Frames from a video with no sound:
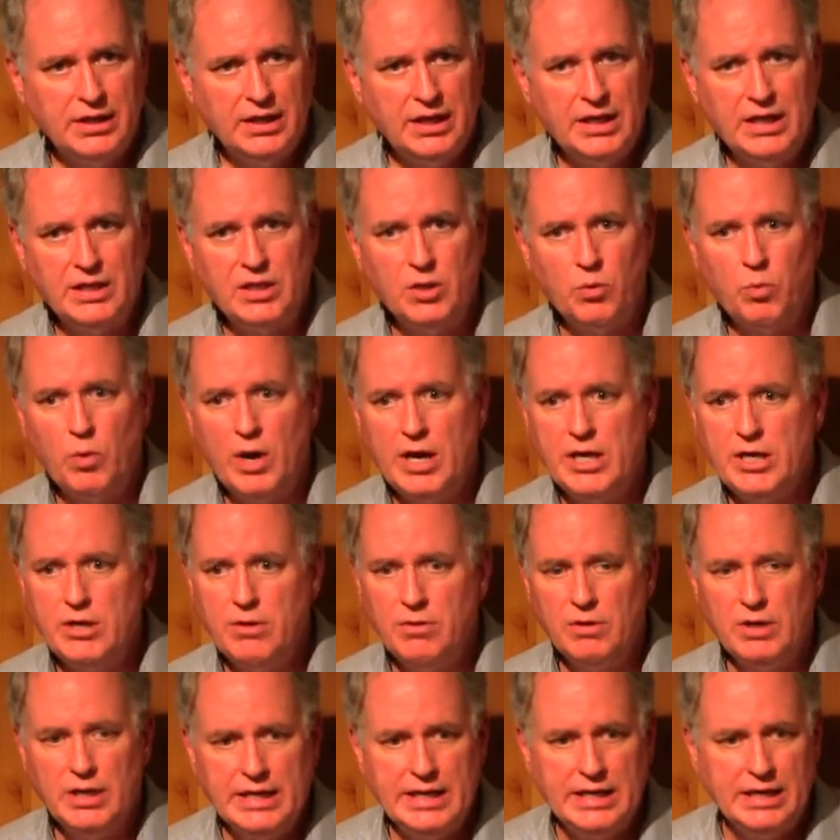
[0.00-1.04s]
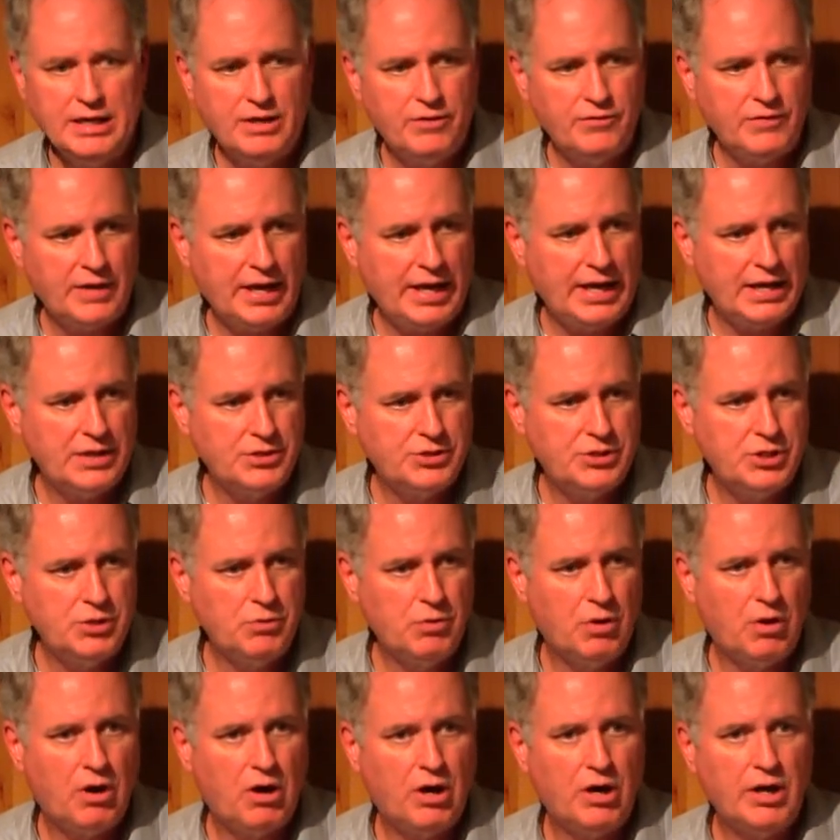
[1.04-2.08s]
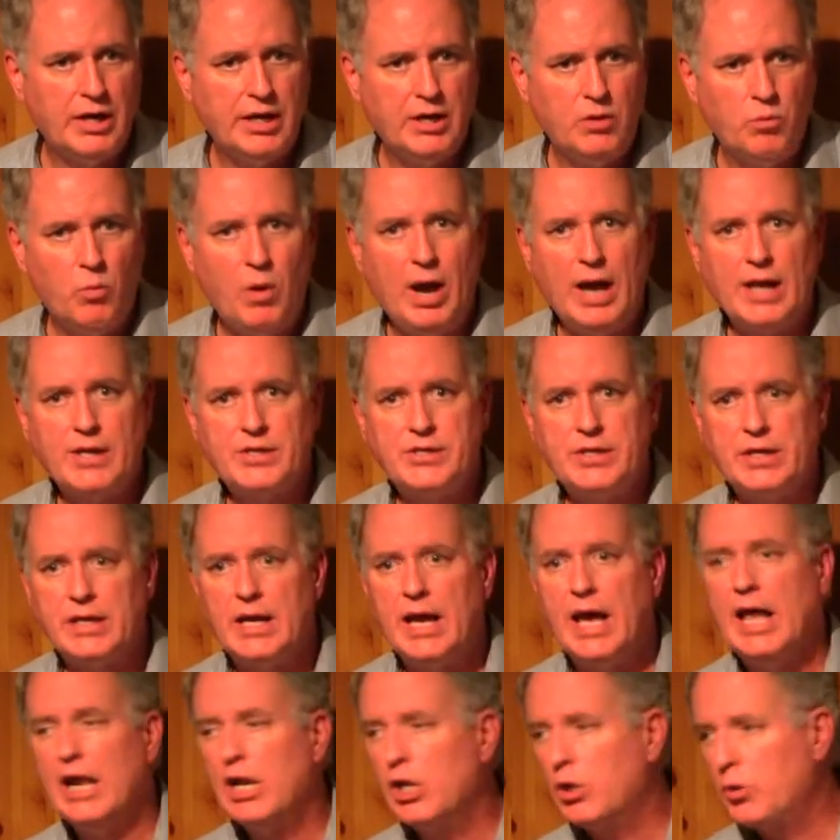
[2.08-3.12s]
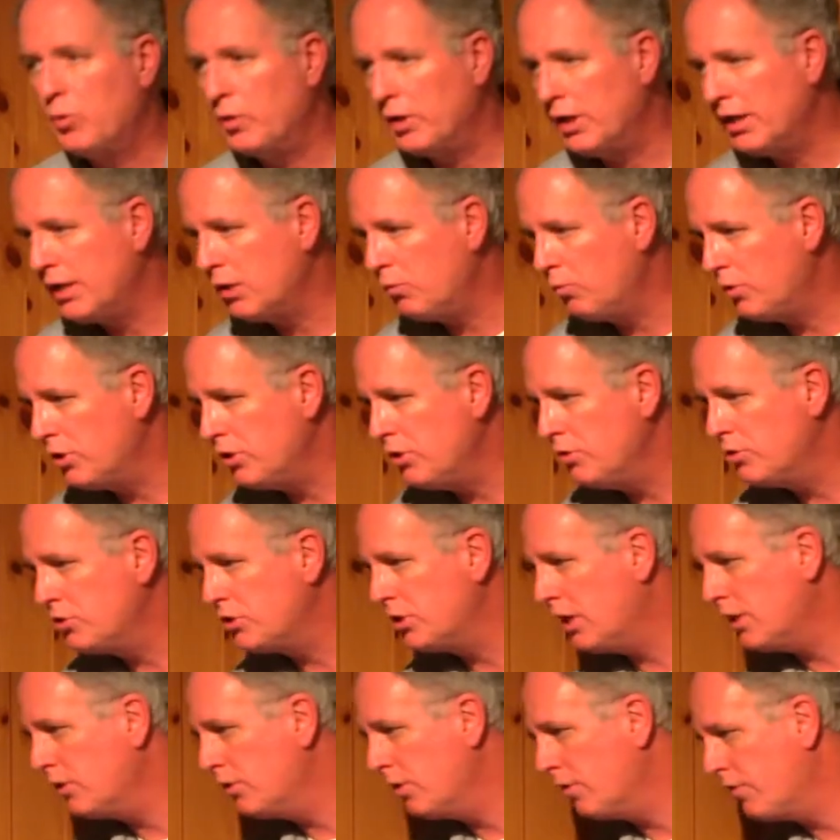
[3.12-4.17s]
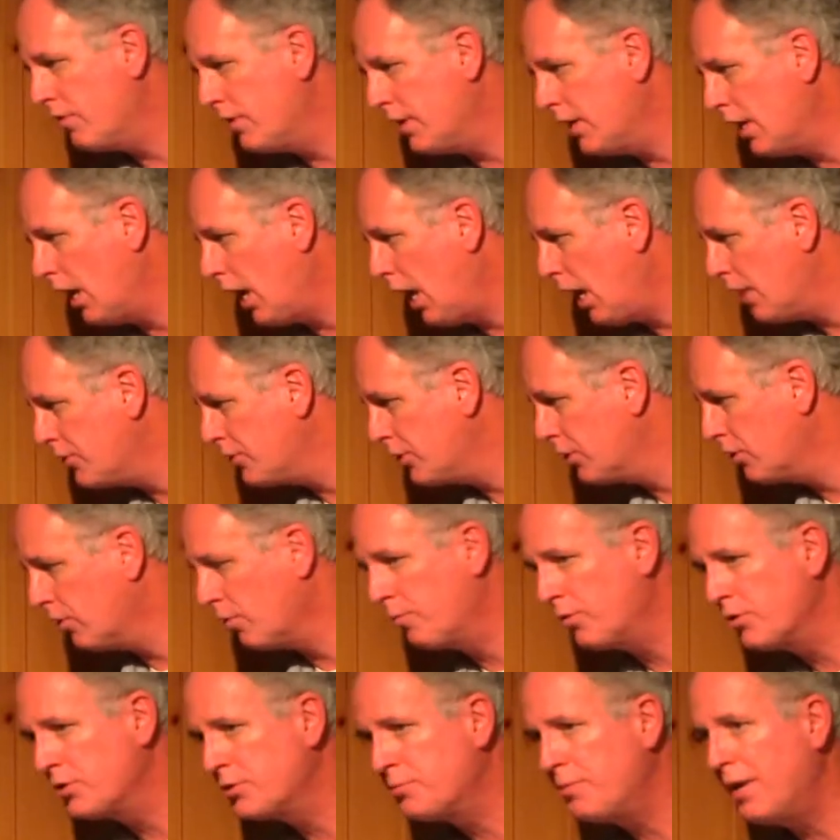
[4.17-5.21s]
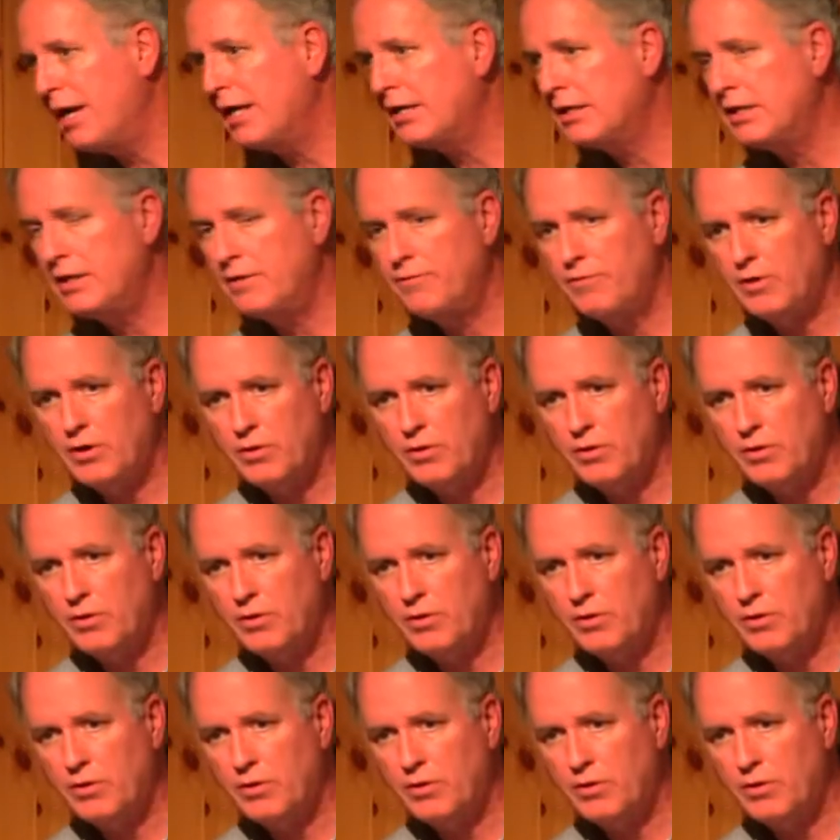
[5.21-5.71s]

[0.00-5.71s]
in the way you live as you are in waxing eloquently when you share your theological perspective